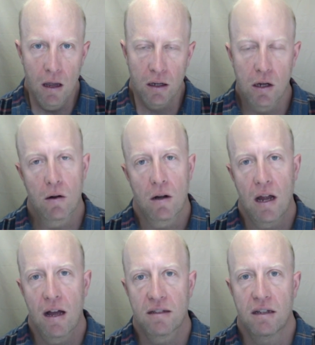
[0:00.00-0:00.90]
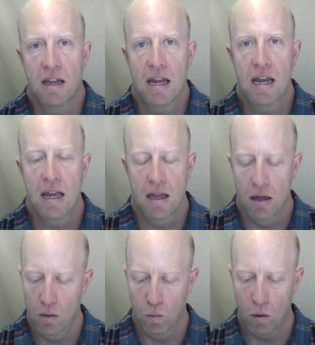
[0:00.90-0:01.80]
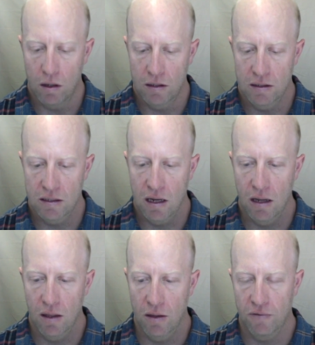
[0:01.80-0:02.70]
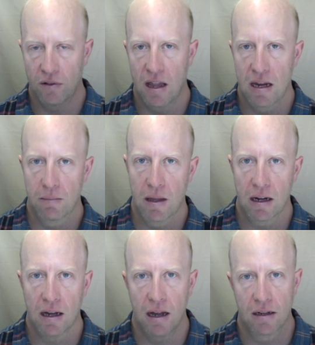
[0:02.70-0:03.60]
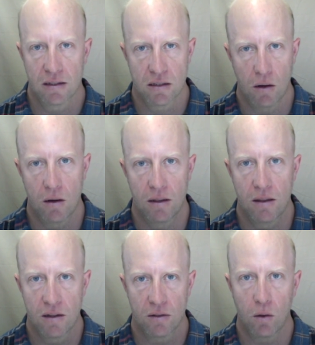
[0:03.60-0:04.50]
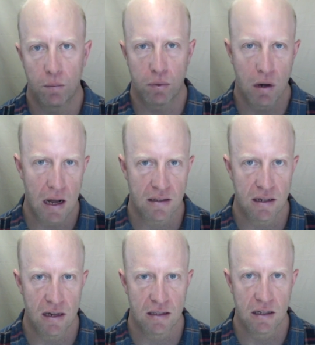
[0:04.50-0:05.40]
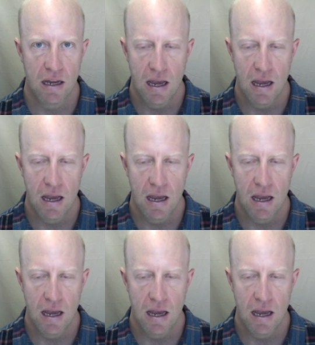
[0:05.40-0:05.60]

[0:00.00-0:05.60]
Curiosity was the flame that kind of started this whole process.